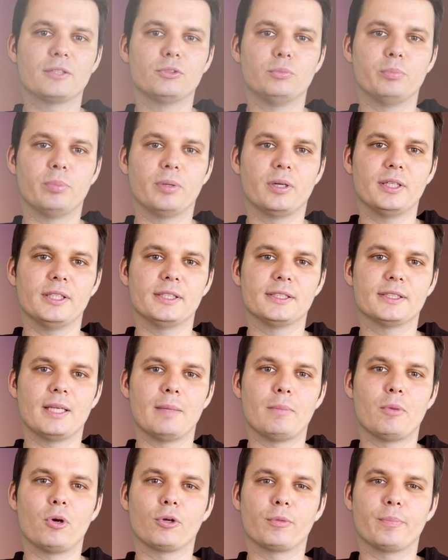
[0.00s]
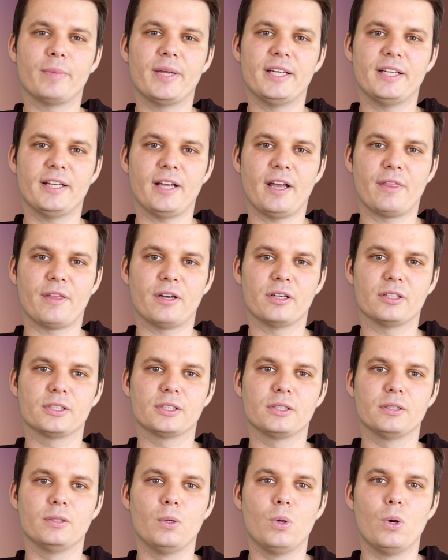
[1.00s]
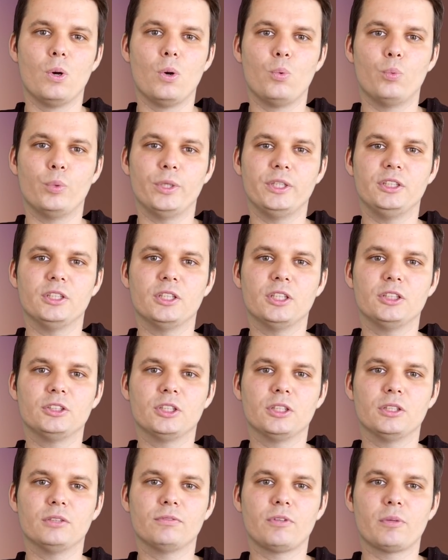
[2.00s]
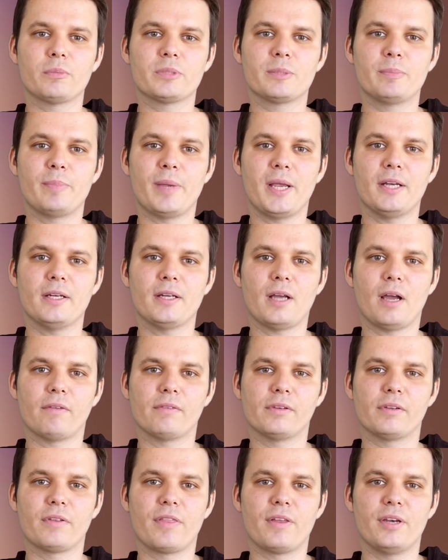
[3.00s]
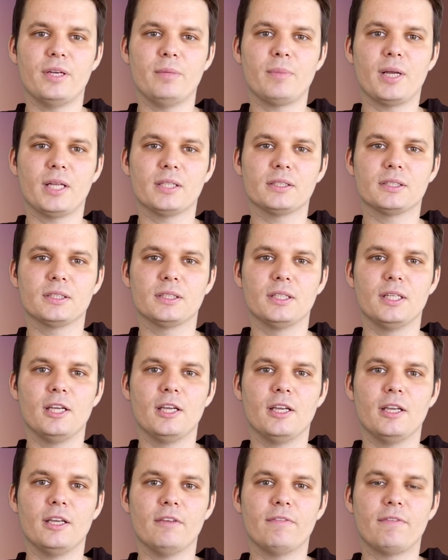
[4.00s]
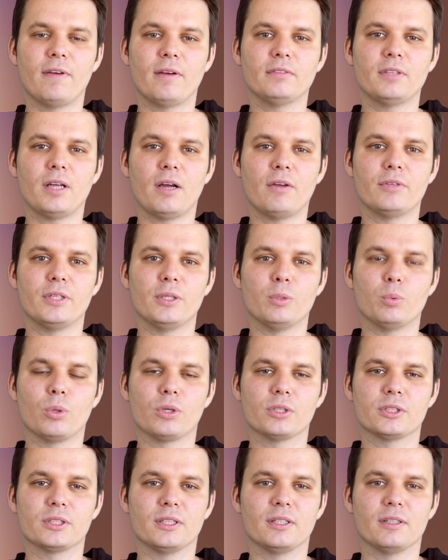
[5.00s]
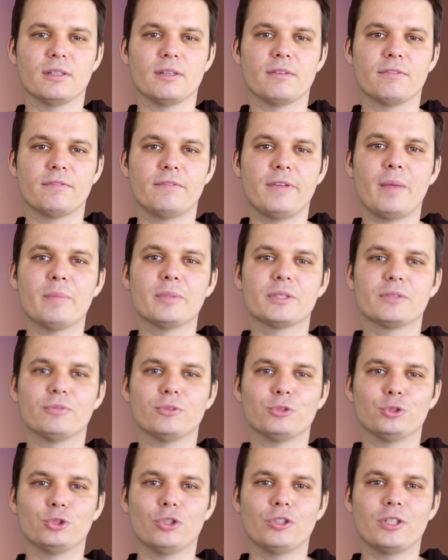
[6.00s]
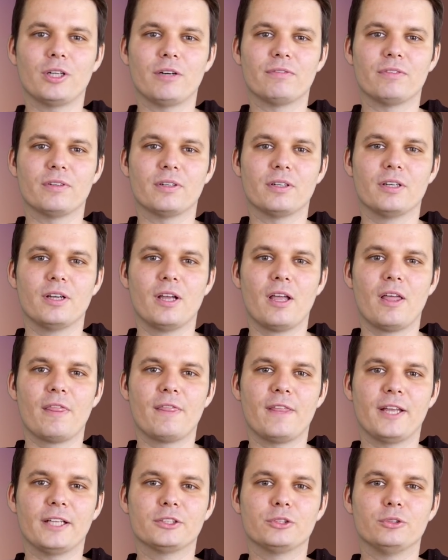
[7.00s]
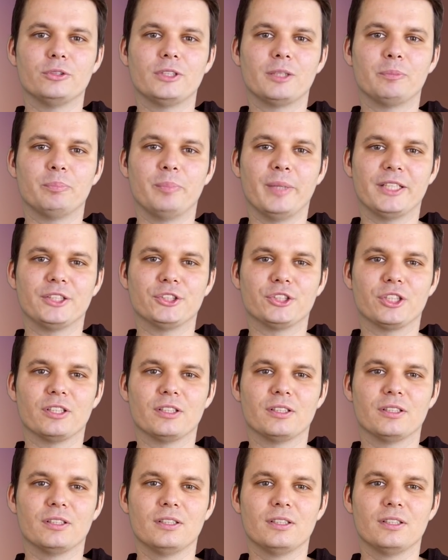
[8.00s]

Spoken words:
to Paris among many others. When he returned from Spain after 3 months, he found out he was a famous photographer thanks to that picture.